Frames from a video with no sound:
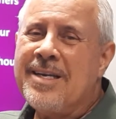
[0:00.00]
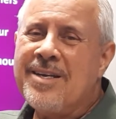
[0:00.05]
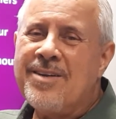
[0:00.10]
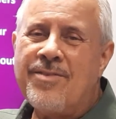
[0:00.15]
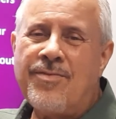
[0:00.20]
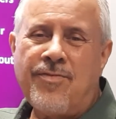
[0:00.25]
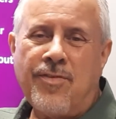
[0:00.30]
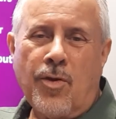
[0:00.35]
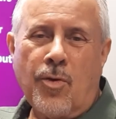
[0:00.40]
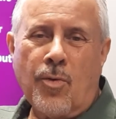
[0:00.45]

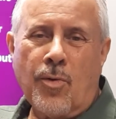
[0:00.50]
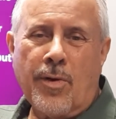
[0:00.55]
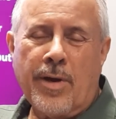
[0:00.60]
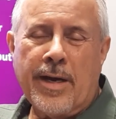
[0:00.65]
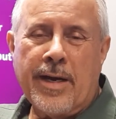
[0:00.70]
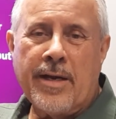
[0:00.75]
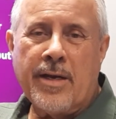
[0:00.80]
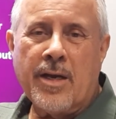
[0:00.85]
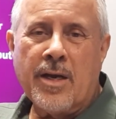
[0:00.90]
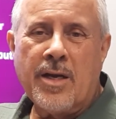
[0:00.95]

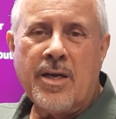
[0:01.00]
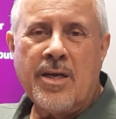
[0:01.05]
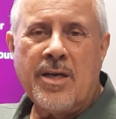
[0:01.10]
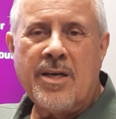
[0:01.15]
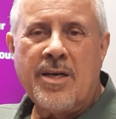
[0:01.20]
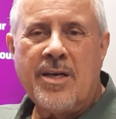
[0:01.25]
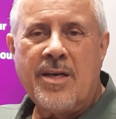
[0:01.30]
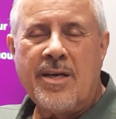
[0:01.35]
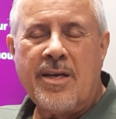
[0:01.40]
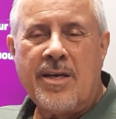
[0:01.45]
flooring,
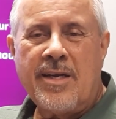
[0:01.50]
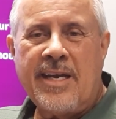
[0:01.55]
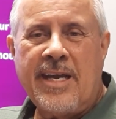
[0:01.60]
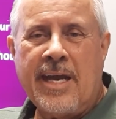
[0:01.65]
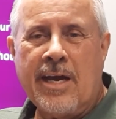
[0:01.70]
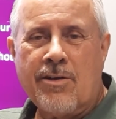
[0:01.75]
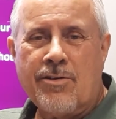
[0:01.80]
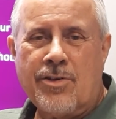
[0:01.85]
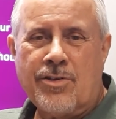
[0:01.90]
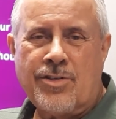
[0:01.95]

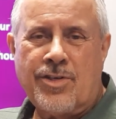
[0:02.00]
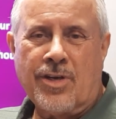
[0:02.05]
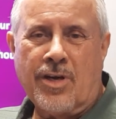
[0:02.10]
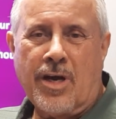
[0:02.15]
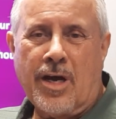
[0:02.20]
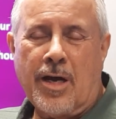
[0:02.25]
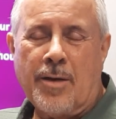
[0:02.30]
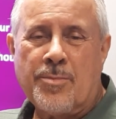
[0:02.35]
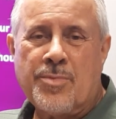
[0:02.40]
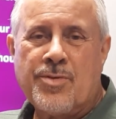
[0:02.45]

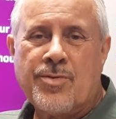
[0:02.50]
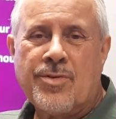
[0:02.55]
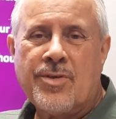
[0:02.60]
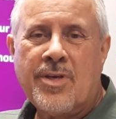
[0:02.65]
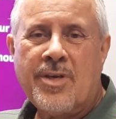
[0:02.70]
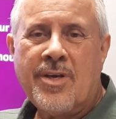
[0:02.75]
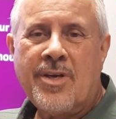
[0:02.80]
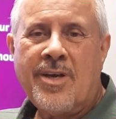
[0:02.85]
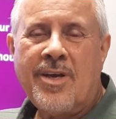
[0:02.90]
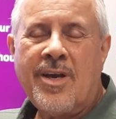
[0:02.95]
countertops.
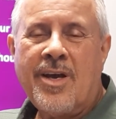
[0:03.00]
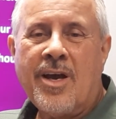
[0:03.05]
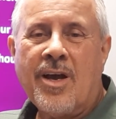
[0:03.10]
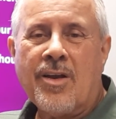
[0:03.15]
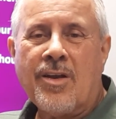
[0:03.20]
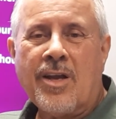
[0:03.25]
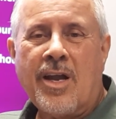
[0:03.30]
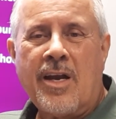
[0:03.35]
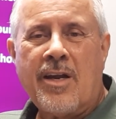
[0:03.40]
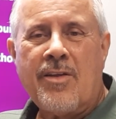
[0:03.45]
A
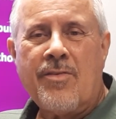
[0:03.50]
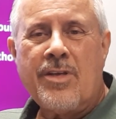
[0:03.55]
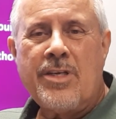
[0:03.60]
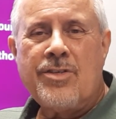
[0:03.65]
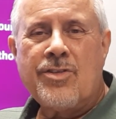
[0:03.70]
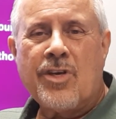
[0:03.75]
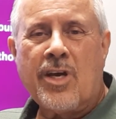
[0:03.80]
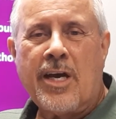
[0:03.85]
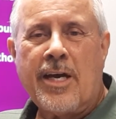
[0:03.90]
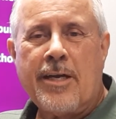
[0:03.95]
lot of these
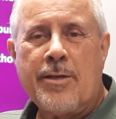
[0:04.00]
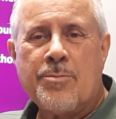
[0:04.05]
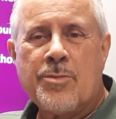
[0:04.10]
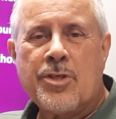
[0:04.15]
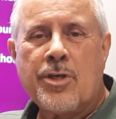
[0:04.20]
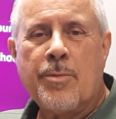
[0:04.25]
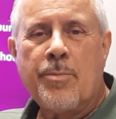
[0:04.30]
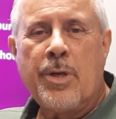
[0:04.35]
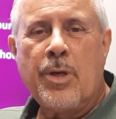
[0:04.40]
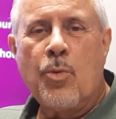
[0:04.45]
items
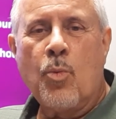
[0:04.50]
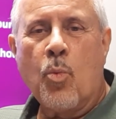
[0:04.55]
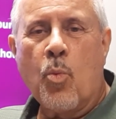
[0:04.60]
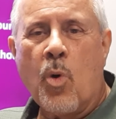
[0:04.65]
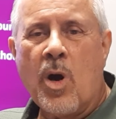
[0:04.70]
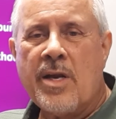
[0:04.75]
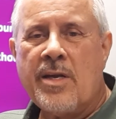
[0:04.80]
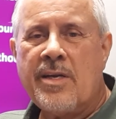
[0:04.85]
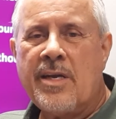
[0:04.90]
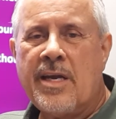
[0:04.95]
can be
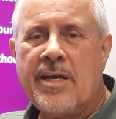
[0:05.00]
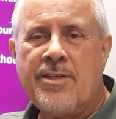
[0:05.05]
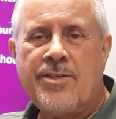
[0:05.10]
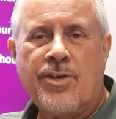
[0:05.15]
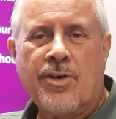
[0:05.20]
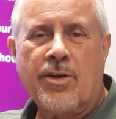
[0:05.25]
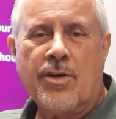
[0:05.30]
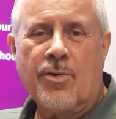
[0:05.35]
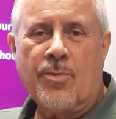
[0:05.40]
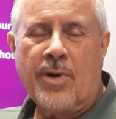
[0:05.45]
one-day
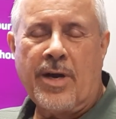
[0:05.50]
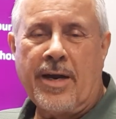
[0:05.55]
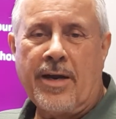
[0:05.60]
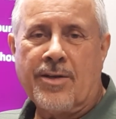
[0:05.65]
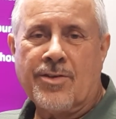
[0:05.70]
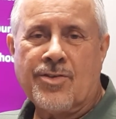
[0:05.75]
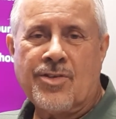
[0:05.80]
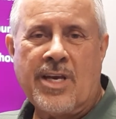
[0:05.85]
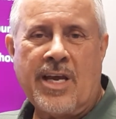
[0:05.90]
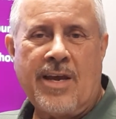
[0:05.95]

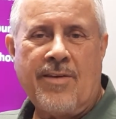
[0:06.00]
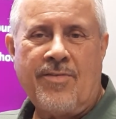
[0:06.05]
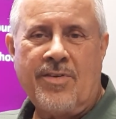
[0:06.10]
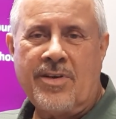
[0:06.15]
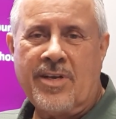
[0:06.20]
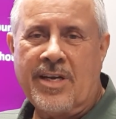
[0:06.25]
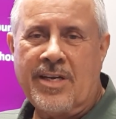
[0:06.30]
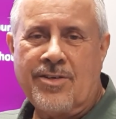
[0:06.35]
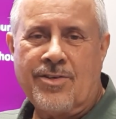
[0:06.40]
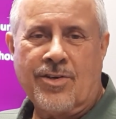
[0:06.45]
turnarounds,
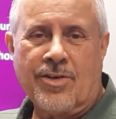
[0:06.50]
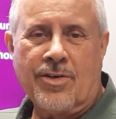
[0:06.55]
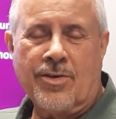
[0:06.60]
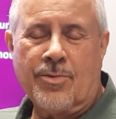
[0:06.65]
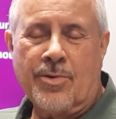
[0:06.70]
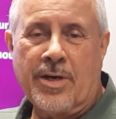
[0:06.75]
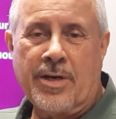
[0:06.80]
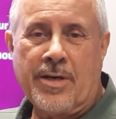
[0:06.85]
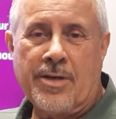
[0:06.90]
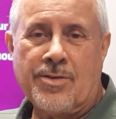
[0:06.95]
half-a-day
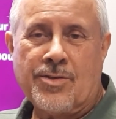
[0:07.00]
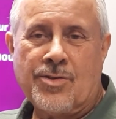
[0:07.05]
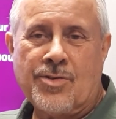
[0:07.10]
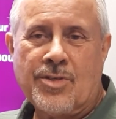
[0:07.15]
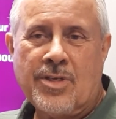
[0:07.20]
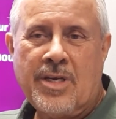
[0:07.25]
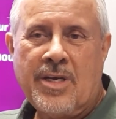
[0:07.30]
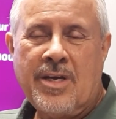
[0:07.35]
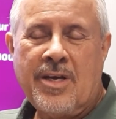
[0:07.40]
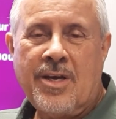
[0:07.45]
turnarounds.
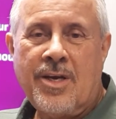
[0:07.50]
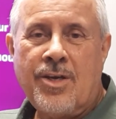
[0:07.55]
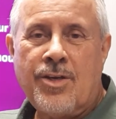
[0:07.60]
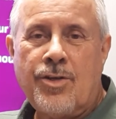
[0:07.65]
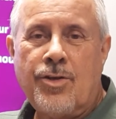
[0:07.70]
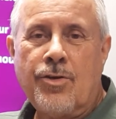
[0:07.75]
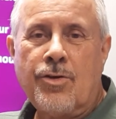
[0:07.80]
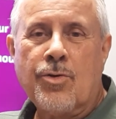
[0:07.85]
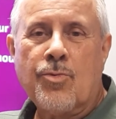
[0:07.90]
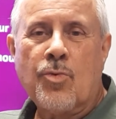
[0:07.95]

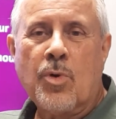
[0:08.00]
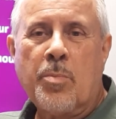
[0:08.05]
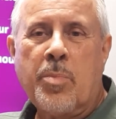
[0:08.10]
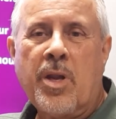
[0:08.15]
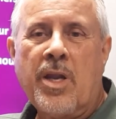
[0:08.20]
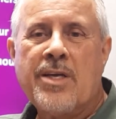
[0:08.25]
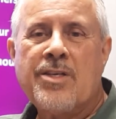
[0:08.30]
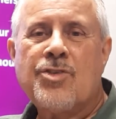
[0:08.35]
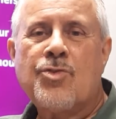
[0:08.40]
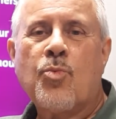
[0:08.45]
You can
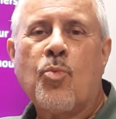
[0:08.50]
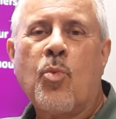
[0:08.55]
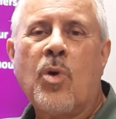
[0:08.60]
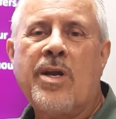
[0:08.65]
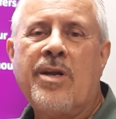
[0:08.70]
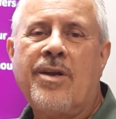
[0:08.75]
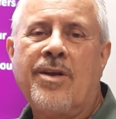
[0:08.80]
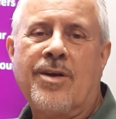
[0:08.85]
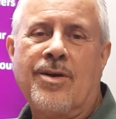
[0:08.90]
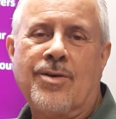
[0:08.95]
replace
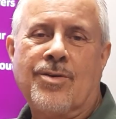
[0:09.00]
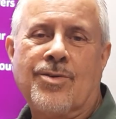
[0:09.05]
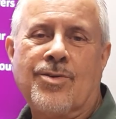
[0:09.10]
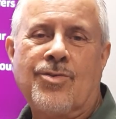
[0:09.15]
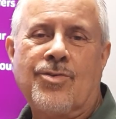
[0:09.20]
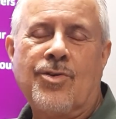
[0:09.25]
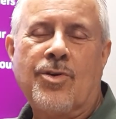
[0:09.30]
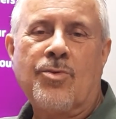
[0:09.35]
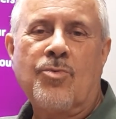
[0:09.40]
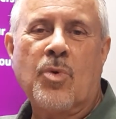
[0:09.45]
windows.
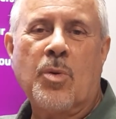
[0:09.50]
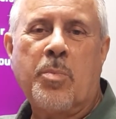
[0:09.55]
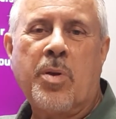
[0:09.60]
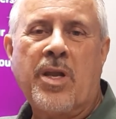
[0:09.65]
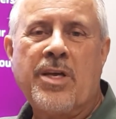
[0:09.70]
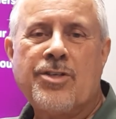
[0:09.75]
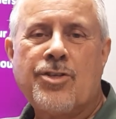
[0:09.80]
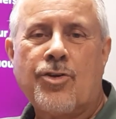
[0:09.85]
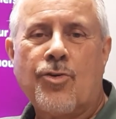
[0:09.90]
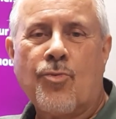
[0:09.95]
You can
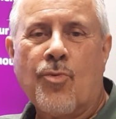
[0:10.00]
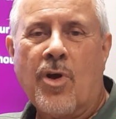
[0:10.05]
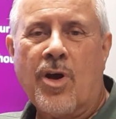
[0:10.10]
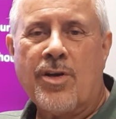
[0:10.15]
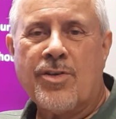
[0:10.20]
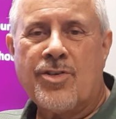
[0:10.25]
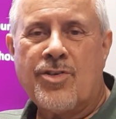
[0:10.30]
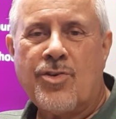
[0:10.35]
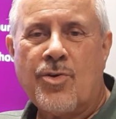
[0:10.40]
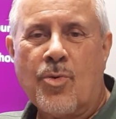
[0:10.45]
replace
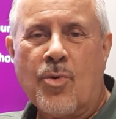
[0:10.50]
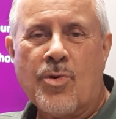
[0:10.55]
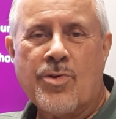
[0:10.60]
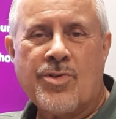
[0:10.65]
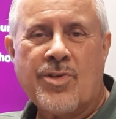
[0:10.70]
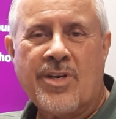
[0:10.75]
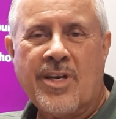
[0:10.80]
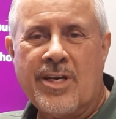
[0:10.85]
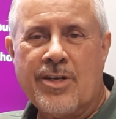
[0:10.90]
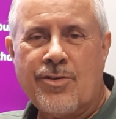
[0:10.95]
garage doors
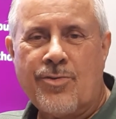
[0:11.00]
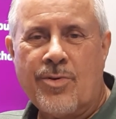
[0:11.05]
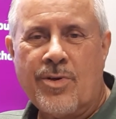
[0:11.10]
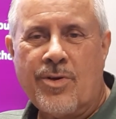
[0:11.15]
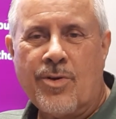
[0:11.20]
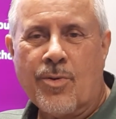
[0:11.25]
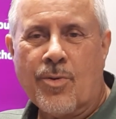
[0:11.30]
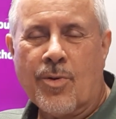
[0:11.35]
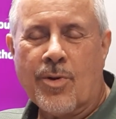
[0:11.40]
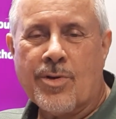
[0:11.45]
and entry
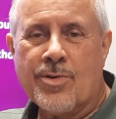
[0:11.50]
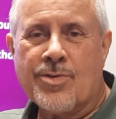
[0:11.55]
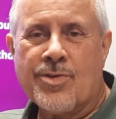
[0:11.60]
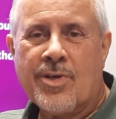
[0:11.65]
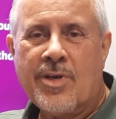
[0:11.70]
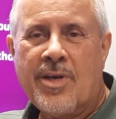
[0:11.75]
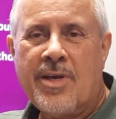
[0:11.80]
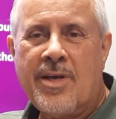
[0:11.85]
doors